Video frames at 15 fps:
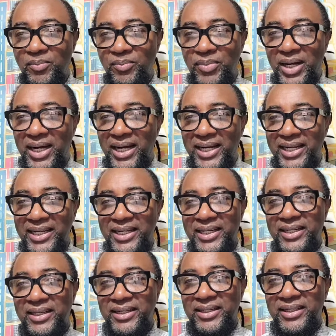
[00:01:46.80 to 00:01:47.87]
by
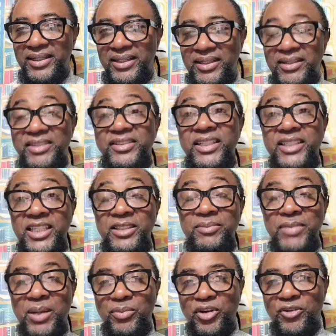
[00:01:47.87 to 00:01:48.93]
the
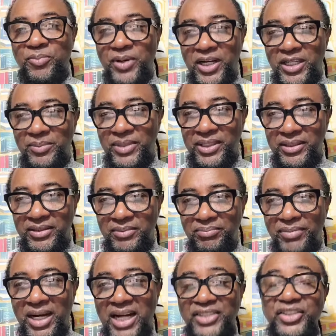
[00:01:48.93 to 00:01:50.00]
sitting member of parliament,
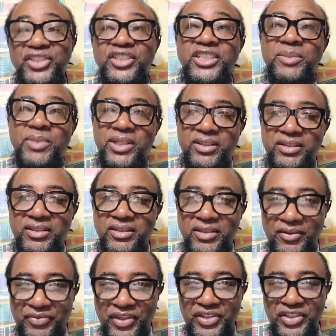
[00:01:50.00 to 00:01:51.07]
Marsha Smith
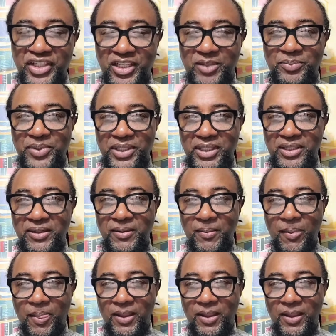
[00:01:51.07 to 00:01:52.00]
of the JLP.